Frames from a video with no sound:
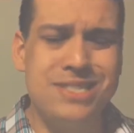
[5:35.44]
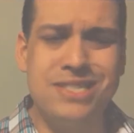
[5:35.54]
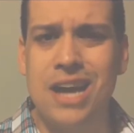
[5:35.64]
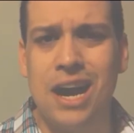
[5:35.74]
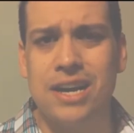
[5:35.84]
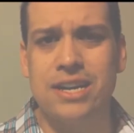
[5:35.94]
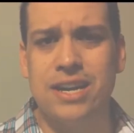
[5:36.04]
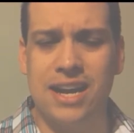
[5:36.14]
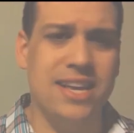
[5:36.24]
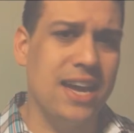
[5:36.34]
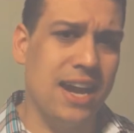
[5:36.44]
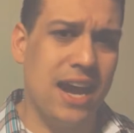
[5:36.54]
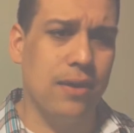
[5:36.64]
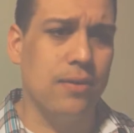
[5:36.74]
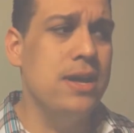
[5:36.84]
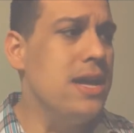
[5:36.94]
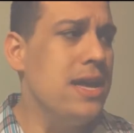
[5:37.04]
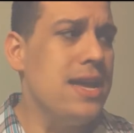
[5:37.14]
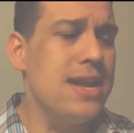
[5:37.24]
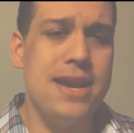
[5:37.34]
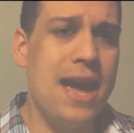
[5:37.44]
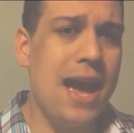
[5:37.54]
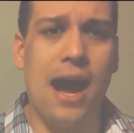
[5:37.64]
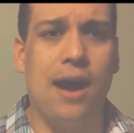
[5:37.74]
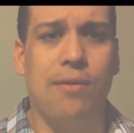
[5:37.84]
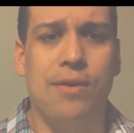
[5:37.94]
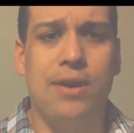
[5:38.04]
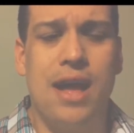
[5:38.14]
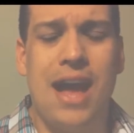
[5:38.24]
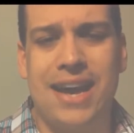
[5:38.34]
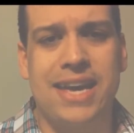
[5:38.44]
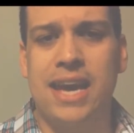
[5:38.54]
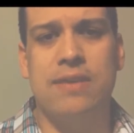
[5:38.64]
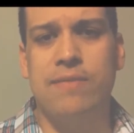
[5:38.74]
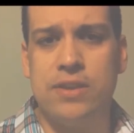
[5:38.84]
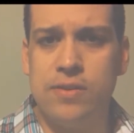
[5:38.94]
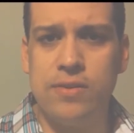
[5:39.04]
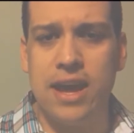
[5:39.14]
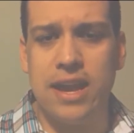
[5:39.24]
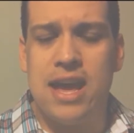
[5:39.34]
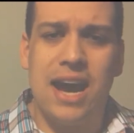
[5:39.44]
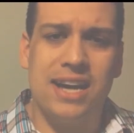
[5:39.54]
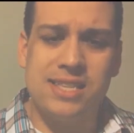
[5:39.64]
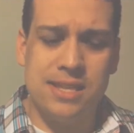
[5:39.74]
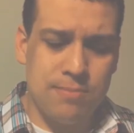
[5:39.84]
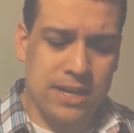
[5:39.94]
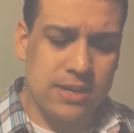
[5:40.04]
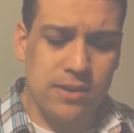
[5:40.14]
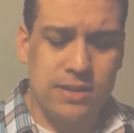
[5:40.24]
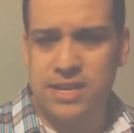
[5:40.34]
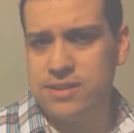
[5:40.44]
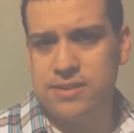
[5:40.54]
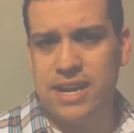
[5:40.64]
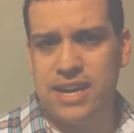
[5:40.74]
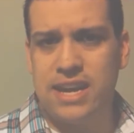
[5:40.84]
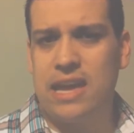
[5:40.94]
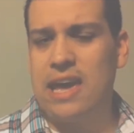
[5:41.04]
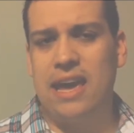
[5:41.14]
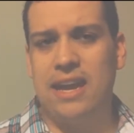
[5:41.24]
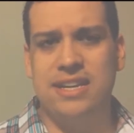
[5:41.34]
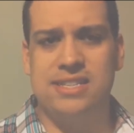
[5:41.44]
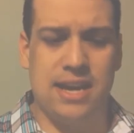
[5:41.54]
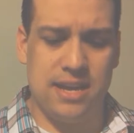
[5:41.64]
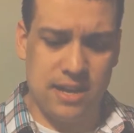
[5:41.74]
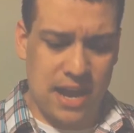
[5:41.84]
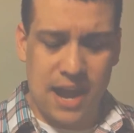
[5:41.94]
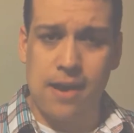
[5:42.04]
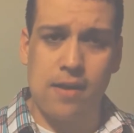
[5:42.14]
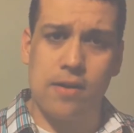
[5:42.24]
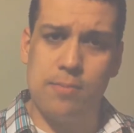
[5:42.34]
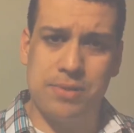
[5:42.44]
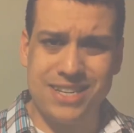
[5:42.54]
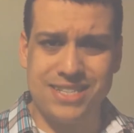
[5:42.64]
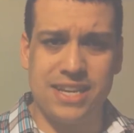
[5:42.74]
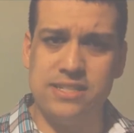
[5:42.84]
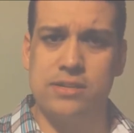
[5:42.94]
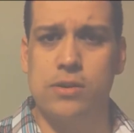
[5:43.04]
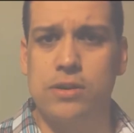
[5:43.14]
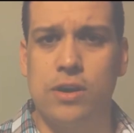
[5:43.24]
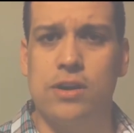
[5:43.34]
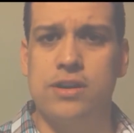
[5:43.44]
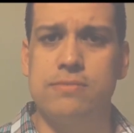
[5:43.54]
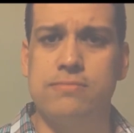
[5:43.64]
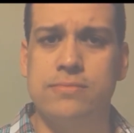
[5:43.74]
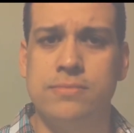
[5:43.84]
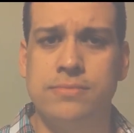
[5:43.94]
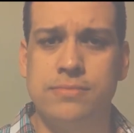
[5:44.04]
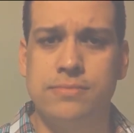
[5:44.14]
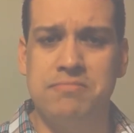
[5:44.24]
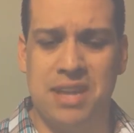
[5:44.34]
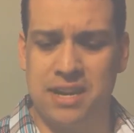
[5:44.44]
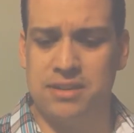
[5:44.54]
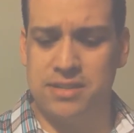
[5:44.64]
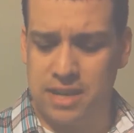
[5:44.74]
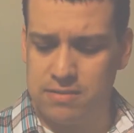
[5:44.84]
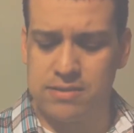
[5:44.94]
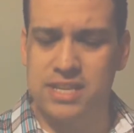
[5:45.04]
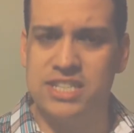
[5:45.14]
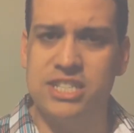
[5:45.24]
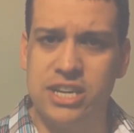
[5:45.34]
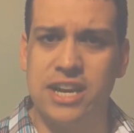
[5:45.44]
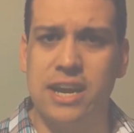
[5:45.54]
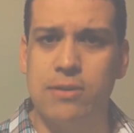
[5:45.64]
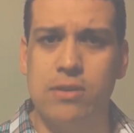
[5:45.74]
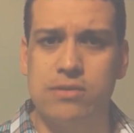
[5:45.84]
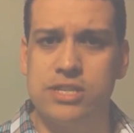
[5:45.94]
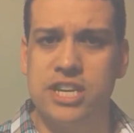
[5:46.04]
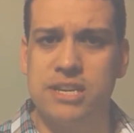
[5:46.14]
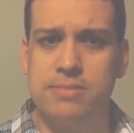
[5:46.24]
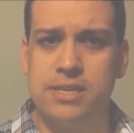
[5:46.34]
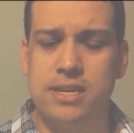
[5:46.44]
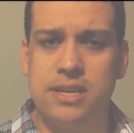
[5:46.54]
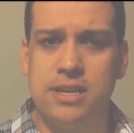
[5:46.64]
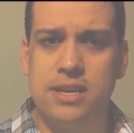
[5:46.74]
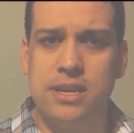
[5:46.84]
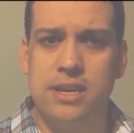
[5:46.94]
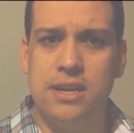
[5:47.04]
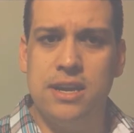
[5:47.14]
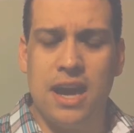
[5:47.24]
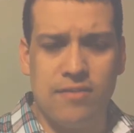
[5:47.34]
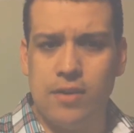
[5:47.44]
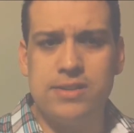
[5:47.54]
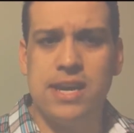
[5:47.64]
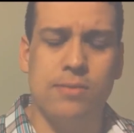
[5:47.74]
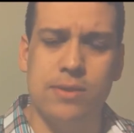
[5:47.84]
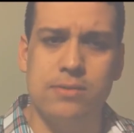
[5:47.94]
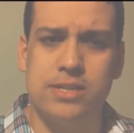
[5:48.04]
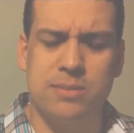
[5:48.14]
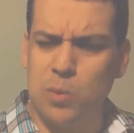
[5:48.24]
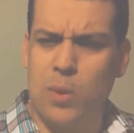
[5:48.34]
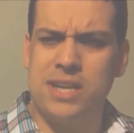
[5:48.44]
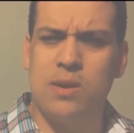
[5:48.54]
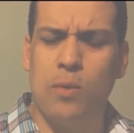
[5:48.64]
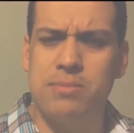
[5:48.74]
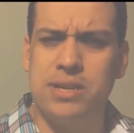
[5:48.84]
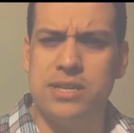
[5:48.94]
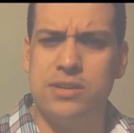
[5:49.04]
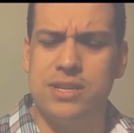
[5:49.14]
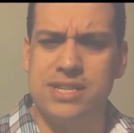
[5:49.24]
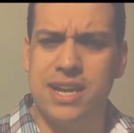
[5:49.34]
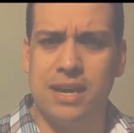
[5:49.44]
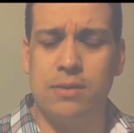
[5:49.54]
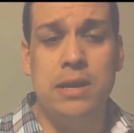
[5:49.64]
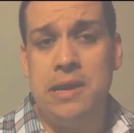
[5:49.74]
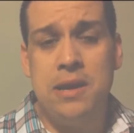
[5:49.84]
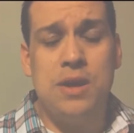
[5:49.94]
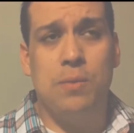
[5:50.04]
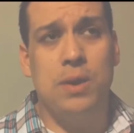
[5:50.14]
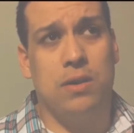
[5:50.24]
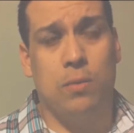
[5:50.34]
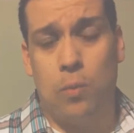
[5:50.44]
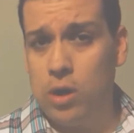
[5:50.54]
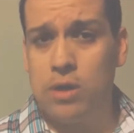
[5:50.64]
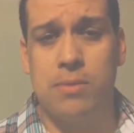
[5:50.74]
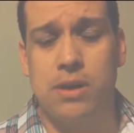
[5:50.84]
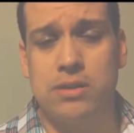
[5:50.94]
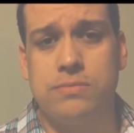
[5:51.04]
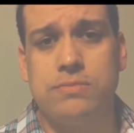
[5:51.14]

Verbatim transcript: Done. I'd get out. Now I can't even do that. I slid my card the other day, and it said error. Please insert card. And I looked down. I was like, shit. I got one of those chips. I've always had one of those chips. Why does it want me to do this now? Well, Walmart